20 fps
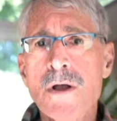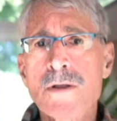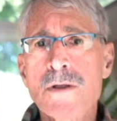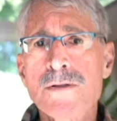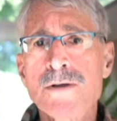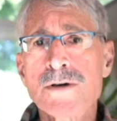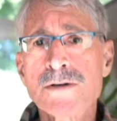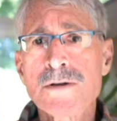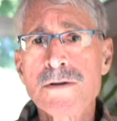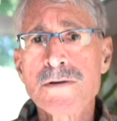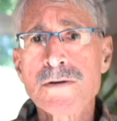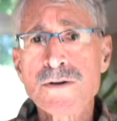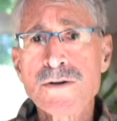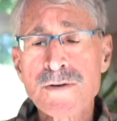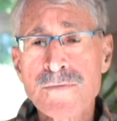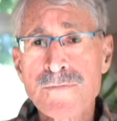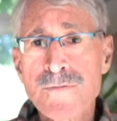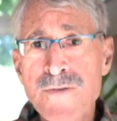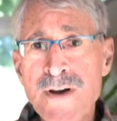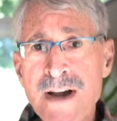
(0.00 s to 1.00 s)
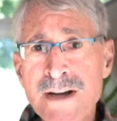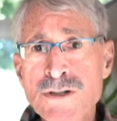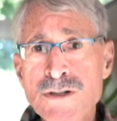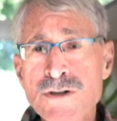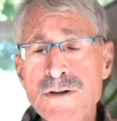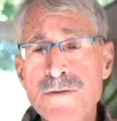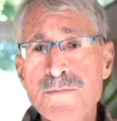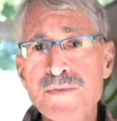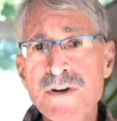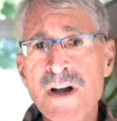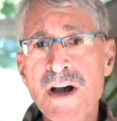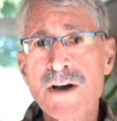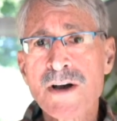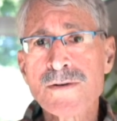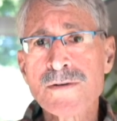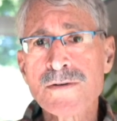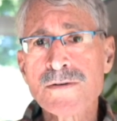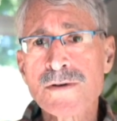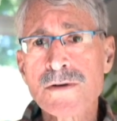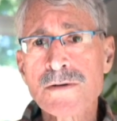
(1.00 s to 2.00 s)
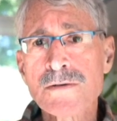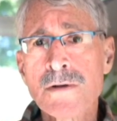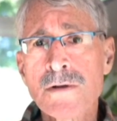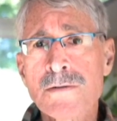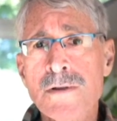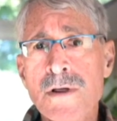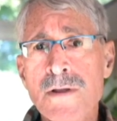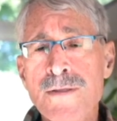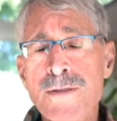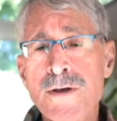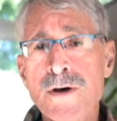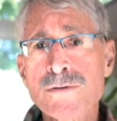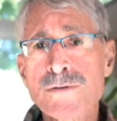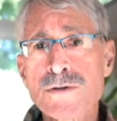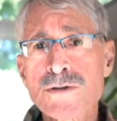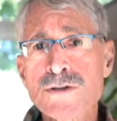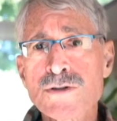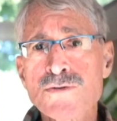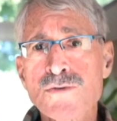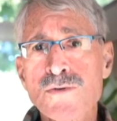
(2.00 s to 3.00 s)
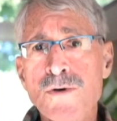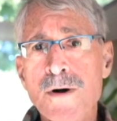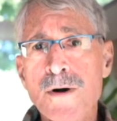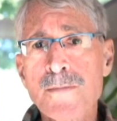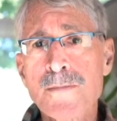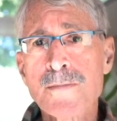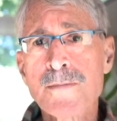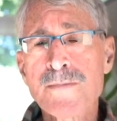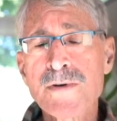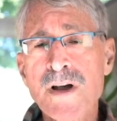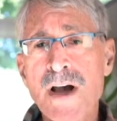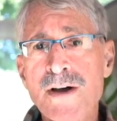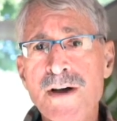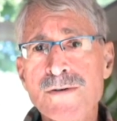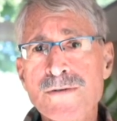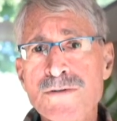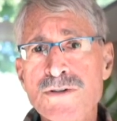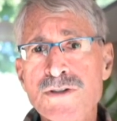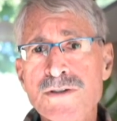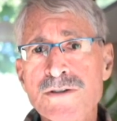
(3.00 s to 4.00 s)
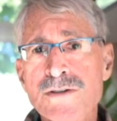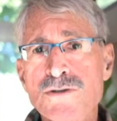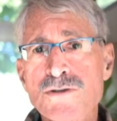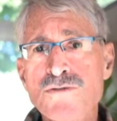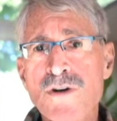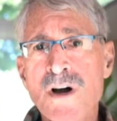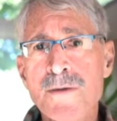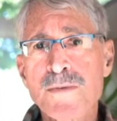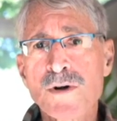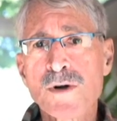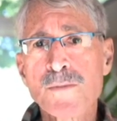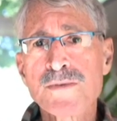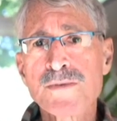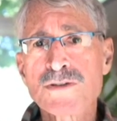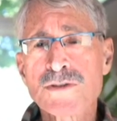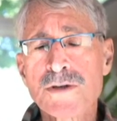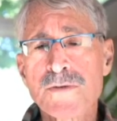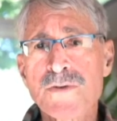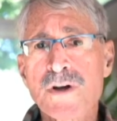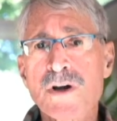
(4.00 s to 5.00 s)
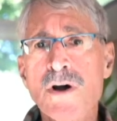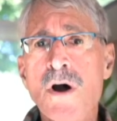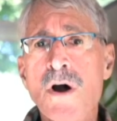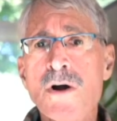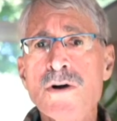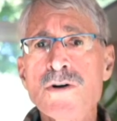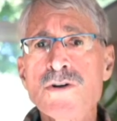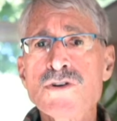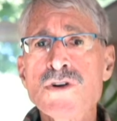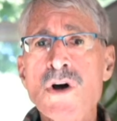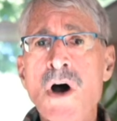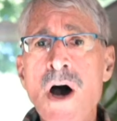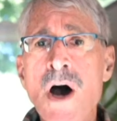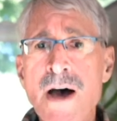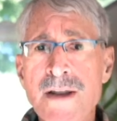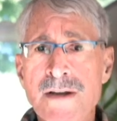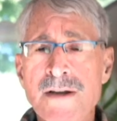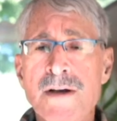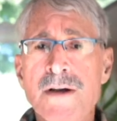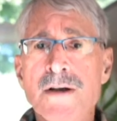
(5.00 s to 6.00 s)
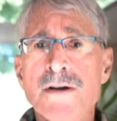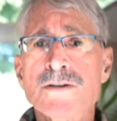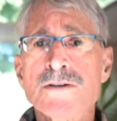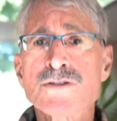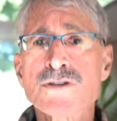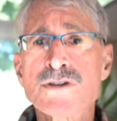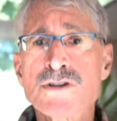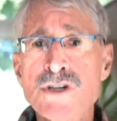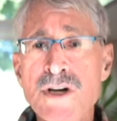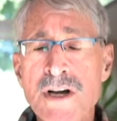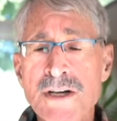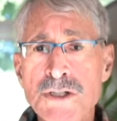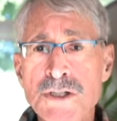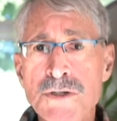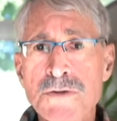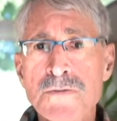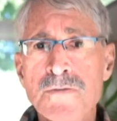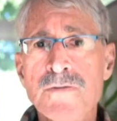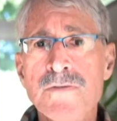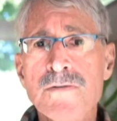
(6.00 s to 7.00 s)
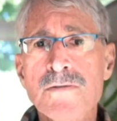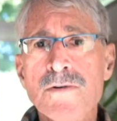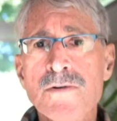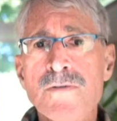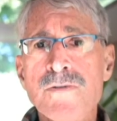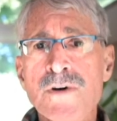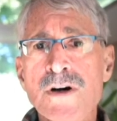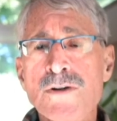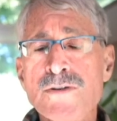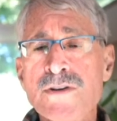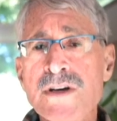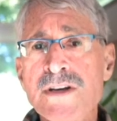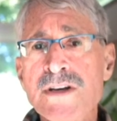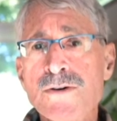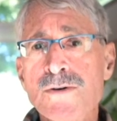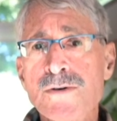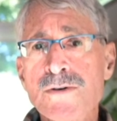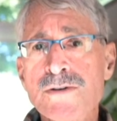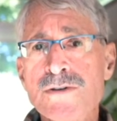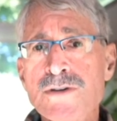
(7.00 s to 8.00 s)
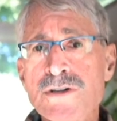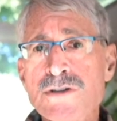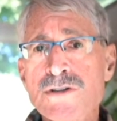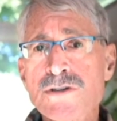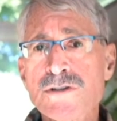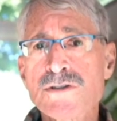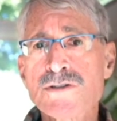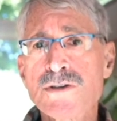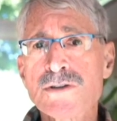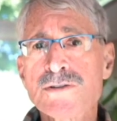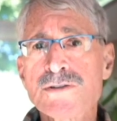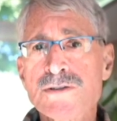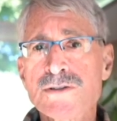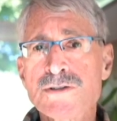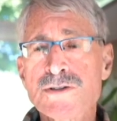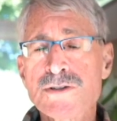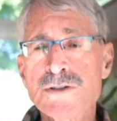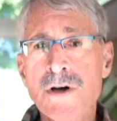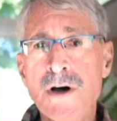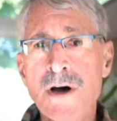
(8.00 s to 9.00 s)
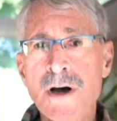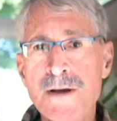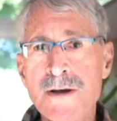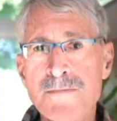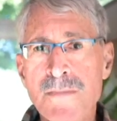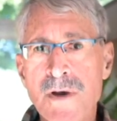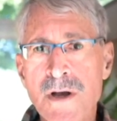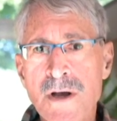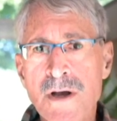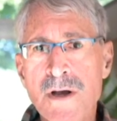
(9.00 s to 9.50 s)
The convection pattern, the thunderstorm patterns in the tropical Pacific are not suggestive of El Niño conditions at this time.